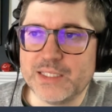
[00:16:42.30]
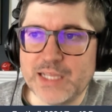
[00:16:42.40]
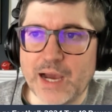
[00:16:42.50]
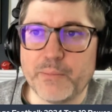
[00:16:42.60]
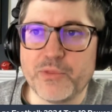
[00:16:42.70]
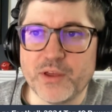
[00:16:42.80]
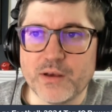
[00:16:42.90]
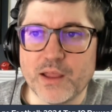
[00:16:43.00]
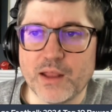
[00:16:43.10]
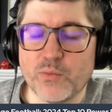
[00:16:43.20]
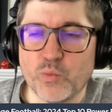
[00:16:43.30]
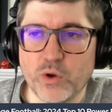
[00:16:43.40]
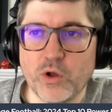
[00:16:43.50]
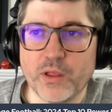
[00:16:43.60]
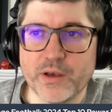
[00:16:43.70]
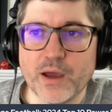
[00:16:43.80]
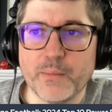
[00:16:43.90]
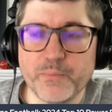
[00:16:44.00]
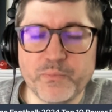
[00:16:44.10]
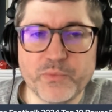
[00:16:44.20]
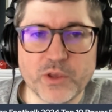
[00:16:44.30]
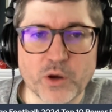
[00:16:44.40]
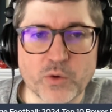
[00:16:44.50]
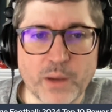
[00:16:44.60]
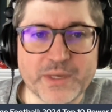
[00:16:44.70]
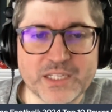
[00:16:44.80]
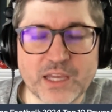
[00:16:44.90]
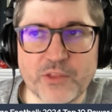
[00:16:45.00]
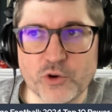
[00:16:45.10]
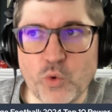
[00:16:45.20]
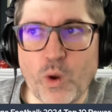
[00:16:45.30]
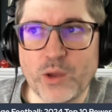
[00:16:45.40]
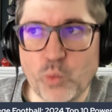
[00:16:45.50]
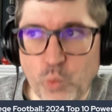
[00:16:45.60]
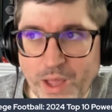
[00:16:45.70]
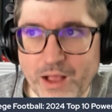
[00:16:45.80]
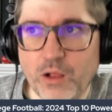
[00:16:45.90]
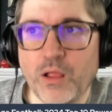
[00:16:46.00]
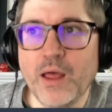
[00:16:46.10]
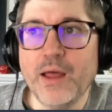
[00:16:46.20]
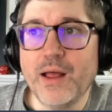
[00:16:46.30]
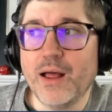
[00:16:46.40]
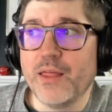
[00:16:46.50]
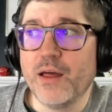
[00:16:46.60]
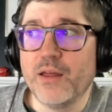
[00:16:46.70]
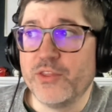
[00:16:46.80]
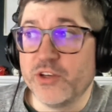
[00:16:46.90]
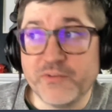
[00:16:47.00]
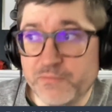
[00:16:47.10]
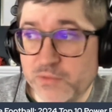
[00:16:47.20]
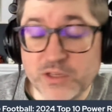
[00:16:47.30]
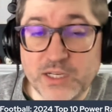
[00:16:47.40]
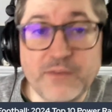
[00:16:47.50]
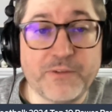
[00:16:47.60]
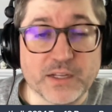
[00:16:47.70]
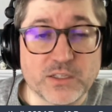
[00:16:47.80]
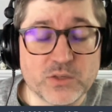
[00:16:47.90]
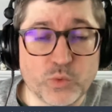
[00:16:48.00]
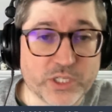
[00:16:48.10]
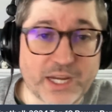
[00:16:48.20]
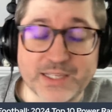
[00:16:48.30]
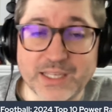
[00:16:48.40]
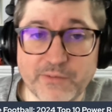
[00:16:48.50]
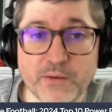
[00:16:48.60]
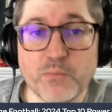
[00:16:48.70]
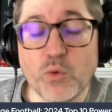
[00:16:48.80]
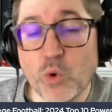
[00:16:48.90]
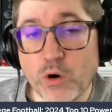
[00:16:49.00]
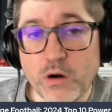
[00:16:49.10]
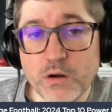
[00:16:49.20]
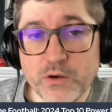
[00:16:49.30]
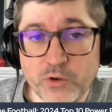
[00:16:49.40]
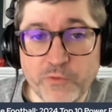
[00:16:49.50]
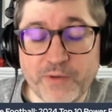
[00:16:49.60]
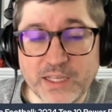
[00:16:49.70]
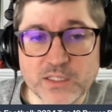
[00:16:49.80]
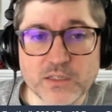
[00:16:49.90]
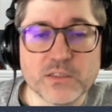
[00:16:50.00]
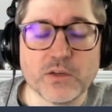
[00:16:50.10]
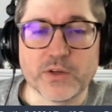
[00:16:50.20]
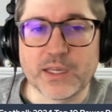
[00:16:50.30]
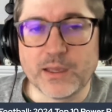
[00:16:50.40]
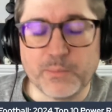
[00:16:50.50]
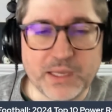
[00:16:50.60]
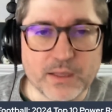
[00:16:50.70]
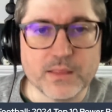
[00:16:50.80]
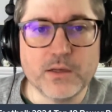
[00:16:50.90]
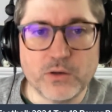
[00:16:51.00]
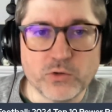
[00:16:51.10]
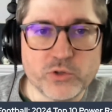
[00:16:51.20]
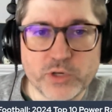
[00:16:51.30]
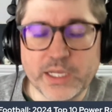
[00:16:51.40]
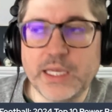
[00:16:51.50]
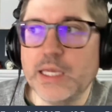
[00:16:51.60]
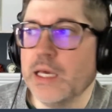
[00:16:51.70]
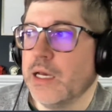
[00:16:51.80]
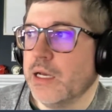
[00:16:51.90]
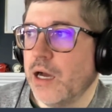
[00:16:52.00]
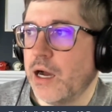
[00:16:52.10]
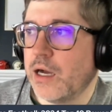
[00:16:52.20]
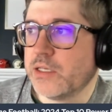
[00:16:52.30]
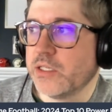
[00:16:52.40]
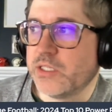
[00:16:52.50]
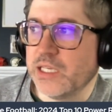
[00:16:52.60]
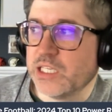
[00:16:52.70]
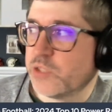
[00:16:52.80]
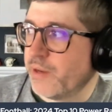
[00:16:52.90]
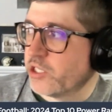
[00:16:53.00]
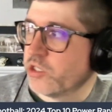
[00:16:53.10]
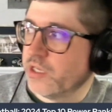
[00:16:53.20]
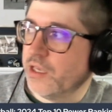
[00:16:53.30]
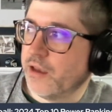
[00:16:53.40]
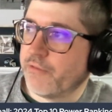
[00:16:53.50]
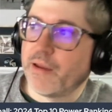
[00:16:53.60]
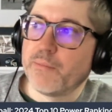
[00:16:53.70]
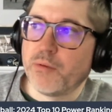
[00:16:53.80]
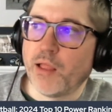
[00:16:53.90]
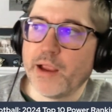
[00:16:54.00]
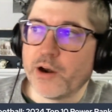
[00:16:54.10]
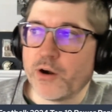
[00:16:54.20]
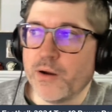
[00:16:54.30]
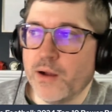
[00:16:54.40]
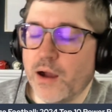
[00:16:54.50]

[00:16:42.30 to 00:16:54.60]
depth and will end up, you know, coming together quite well. The defense, which has even more new faces, so it can be a little tricky to see, especially if a player